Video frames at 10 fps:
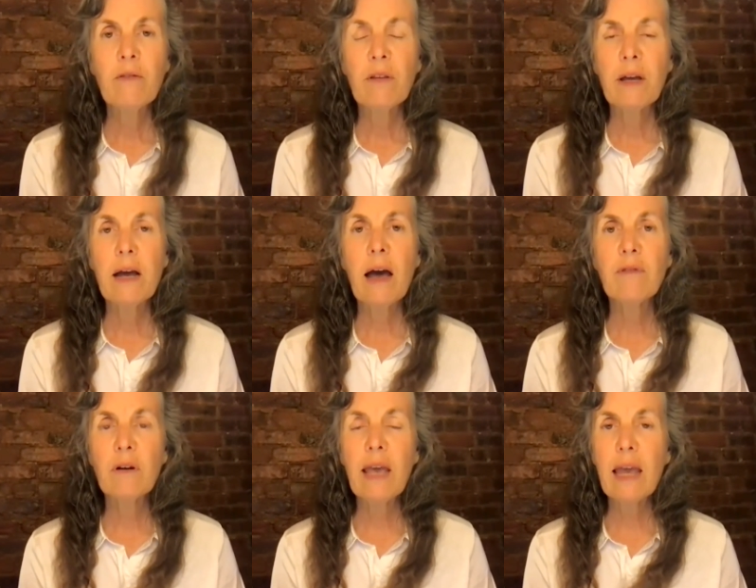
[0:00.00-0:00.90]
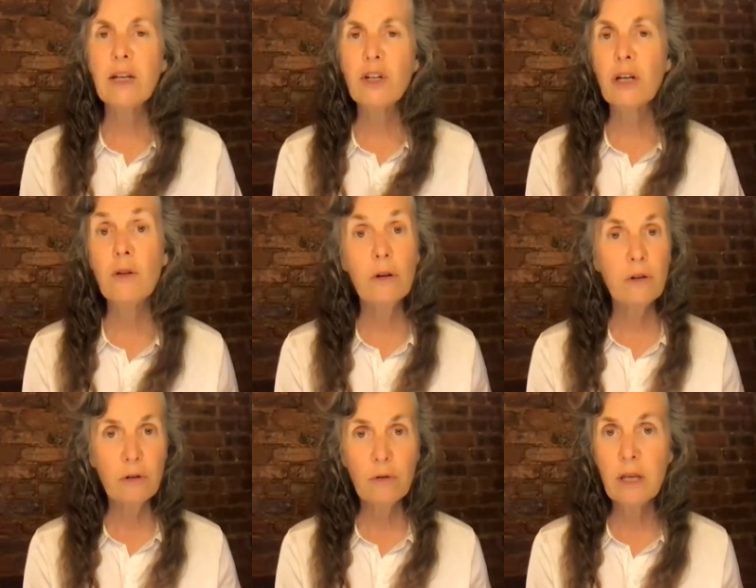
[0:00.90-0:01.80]
for the convocation. You
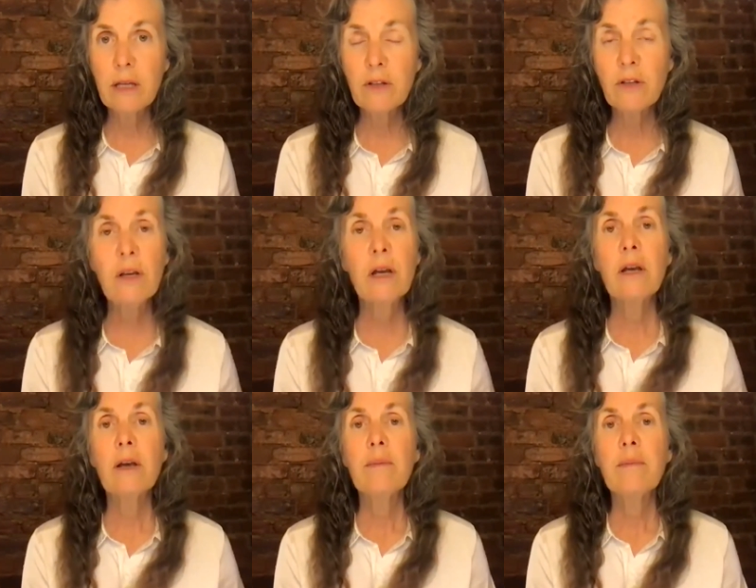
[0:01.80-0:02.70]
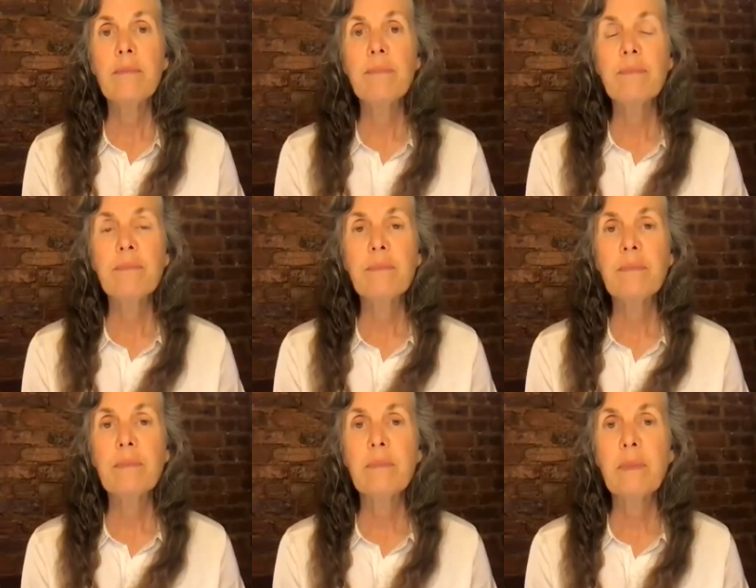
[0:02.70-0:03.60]
can do this
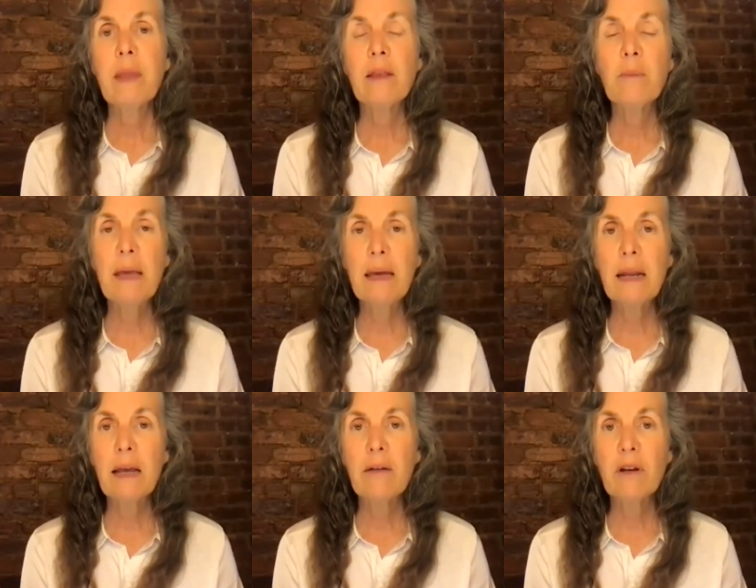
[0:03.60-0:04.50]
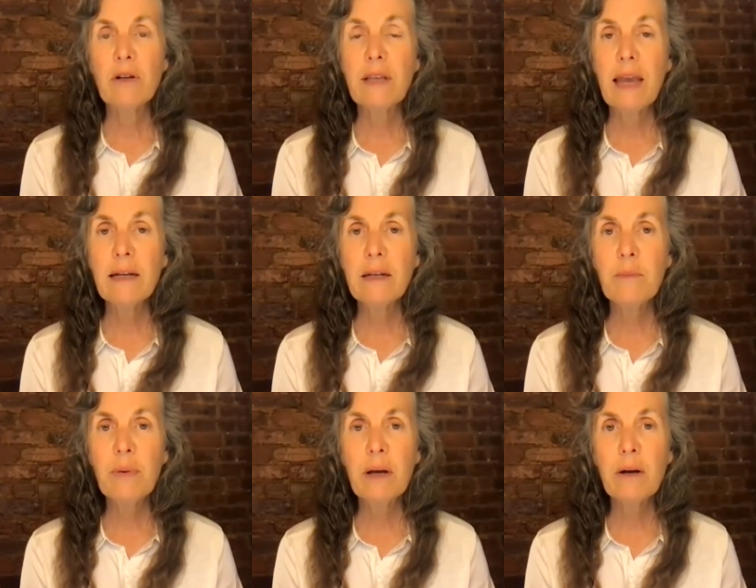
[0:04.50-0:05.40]
at the beginning of your
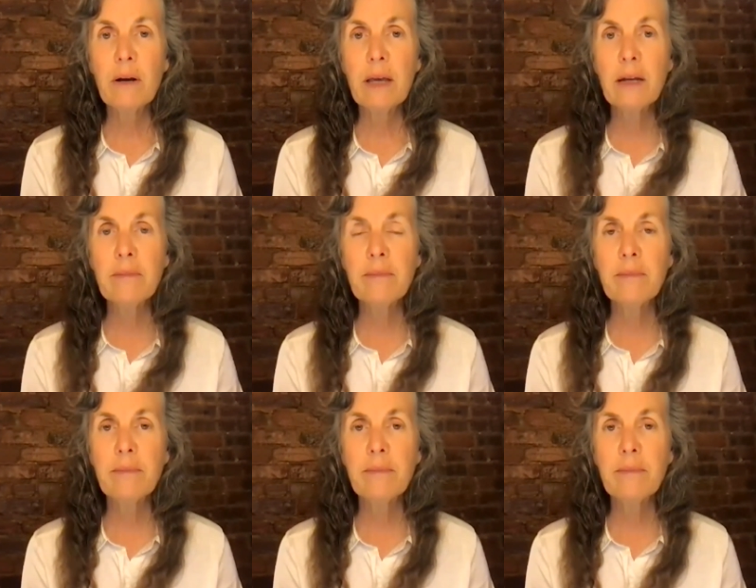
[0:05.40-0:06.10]
sanctum period.